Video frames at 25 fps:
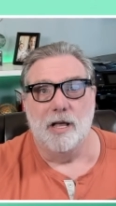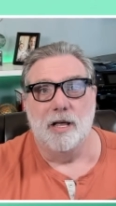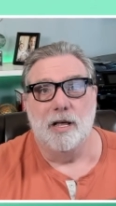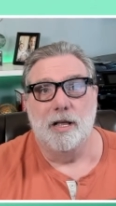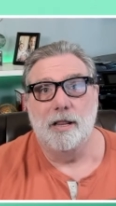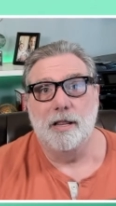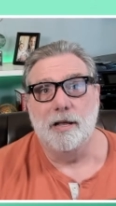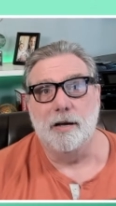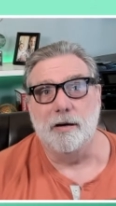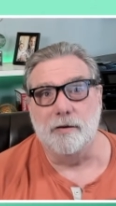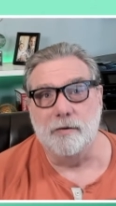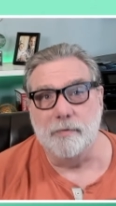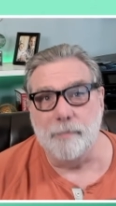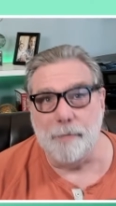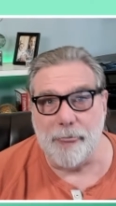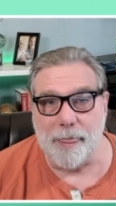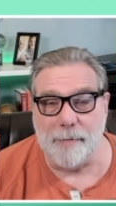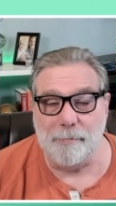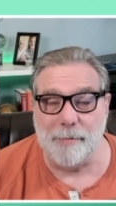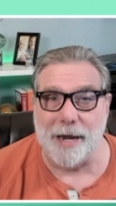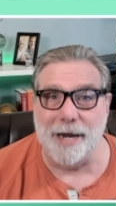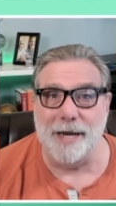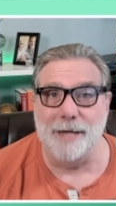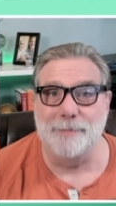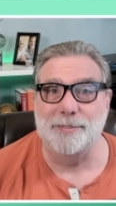Hello,
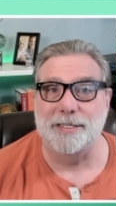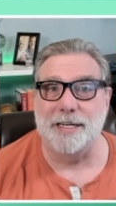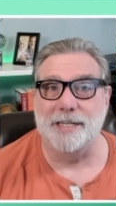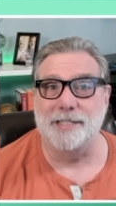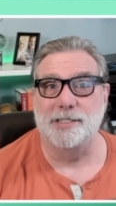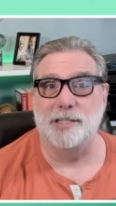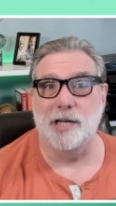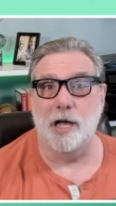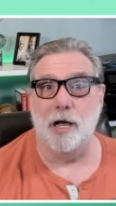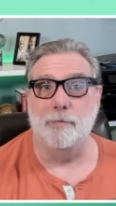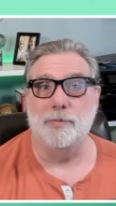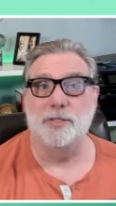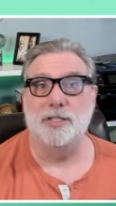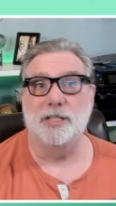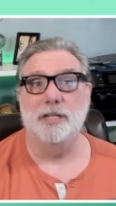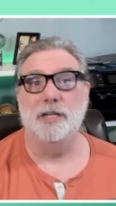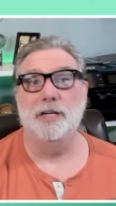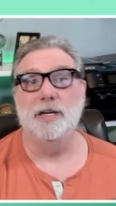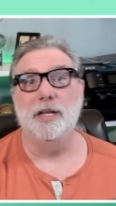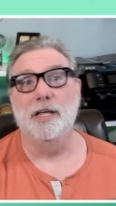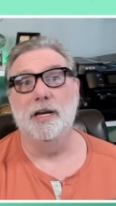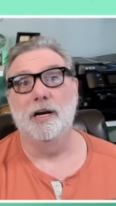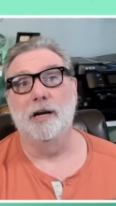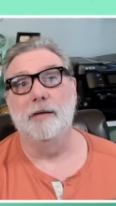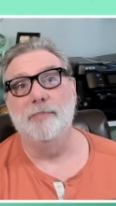my name is Ed Thompson
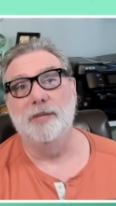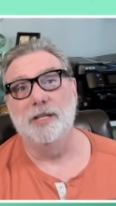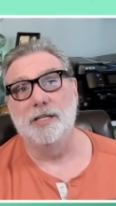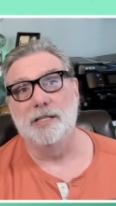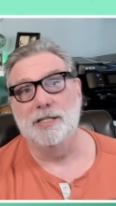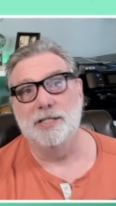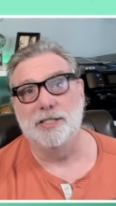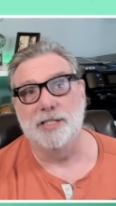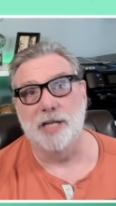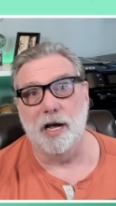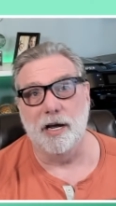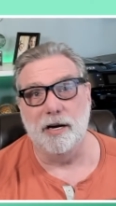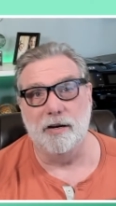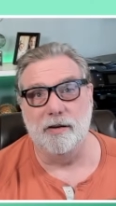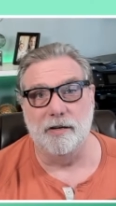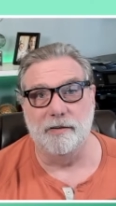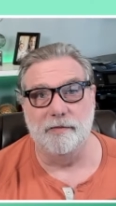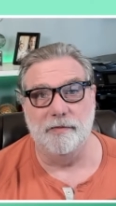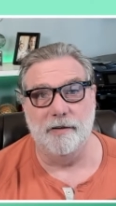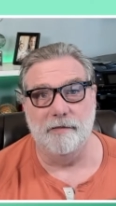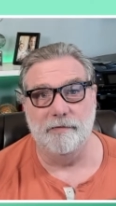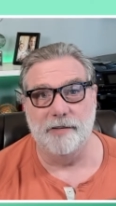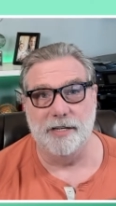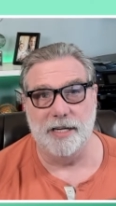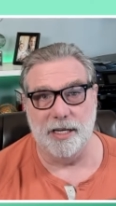and I'm the designer
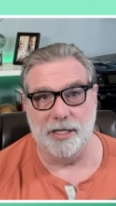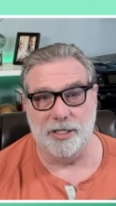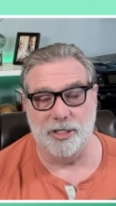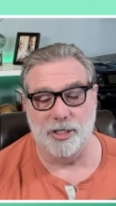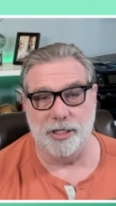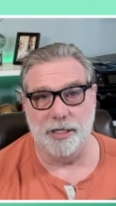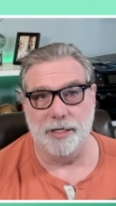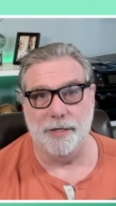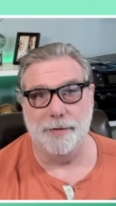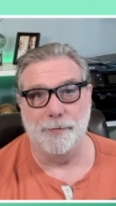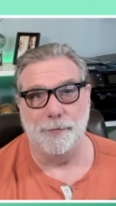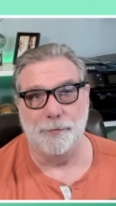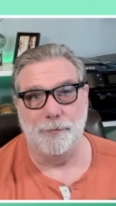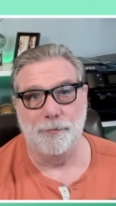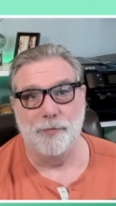of Evidentia.